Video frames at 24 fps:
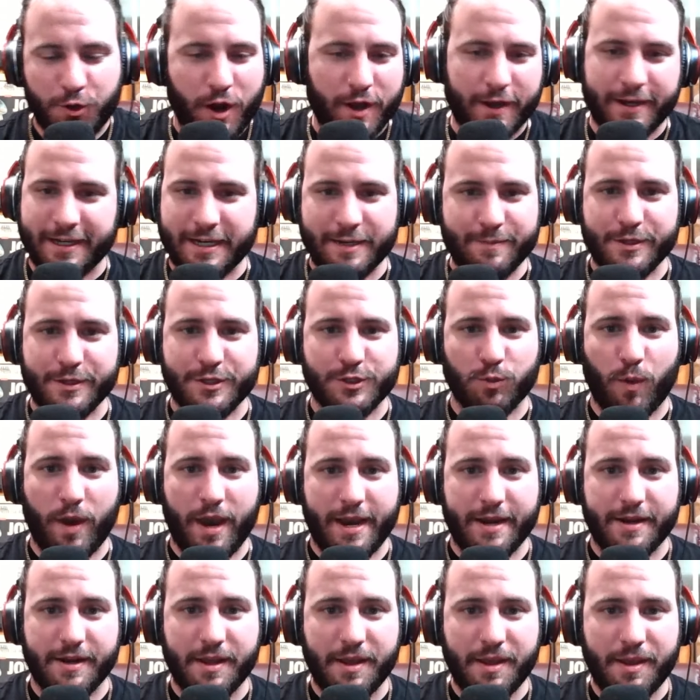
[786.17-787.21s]
you're not going to be
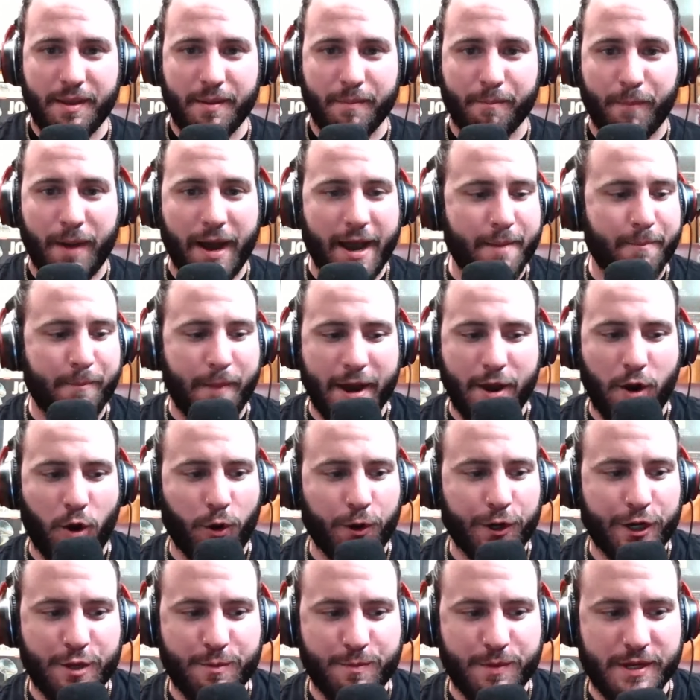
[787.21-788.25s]
swayed. My my
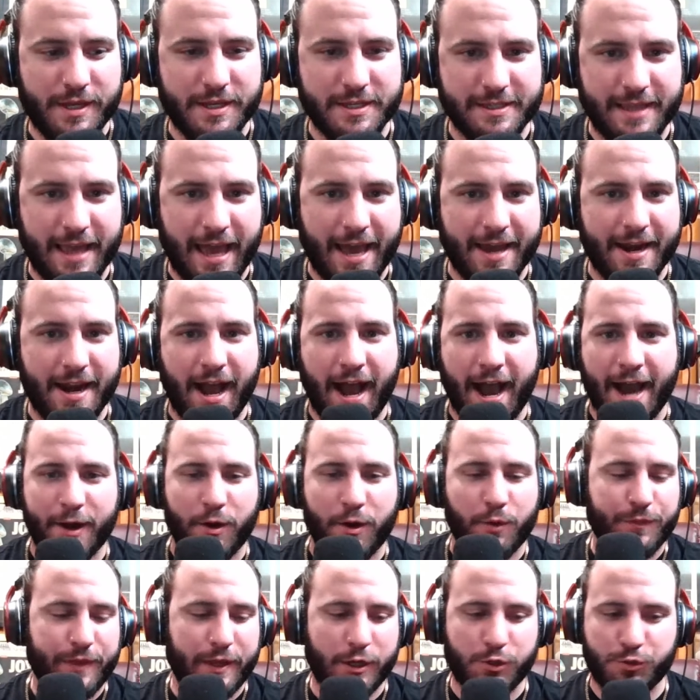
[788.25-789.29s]
argument is that
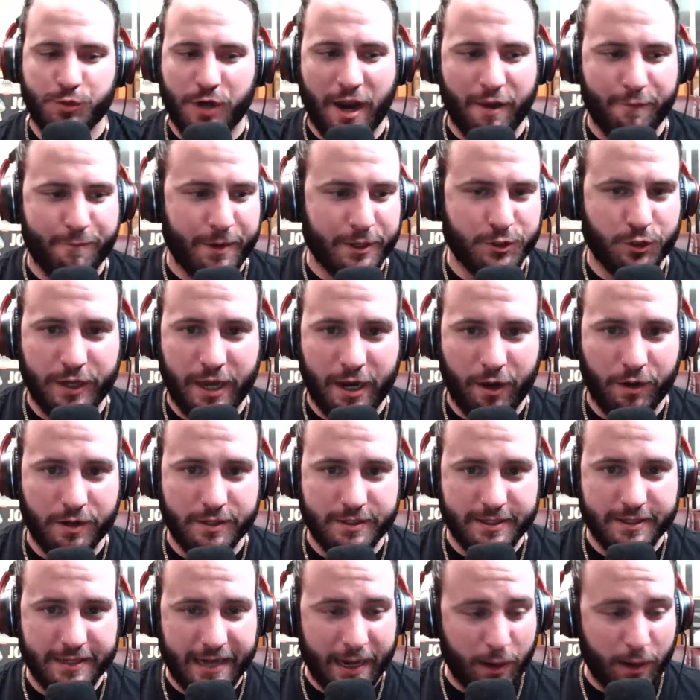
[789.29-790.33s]
I don't think draft picks are
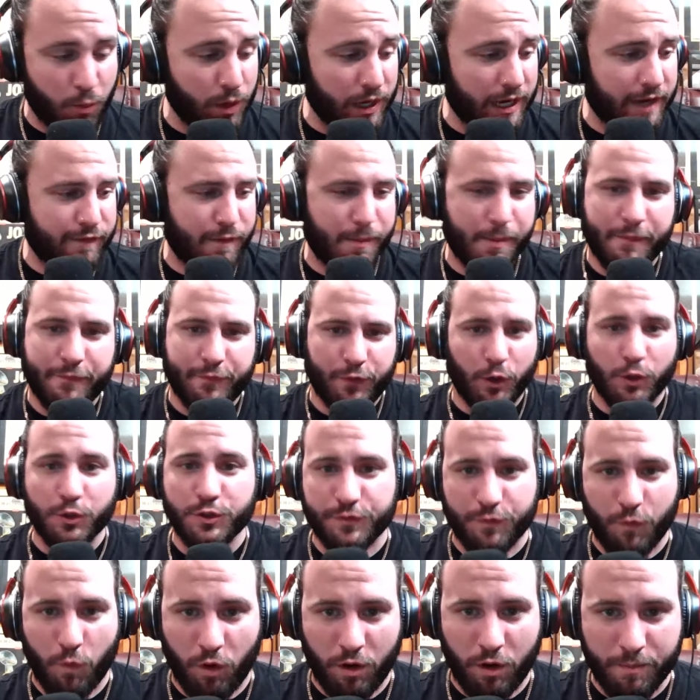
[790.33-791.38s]
guaranteed. I won't give up a
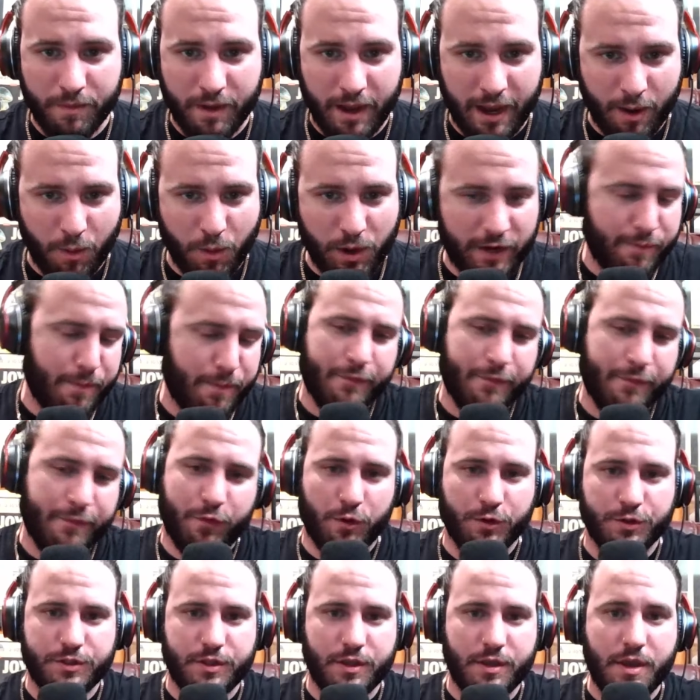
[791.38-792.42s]
first for him. I won't give up a
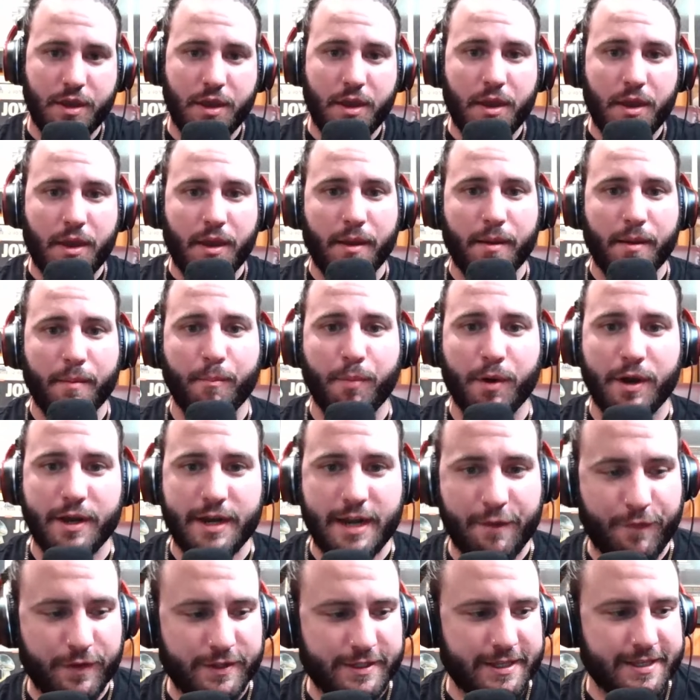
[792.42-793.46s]
first.
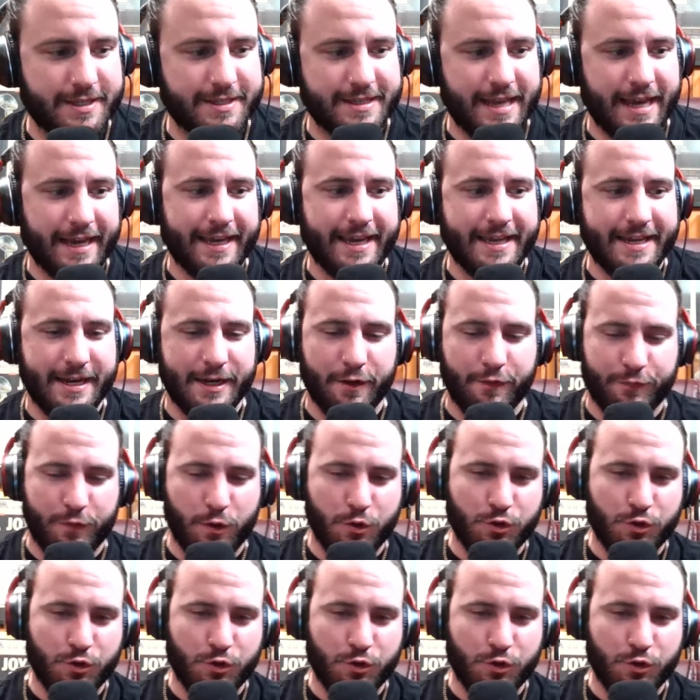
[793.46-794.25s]
But if it's a second and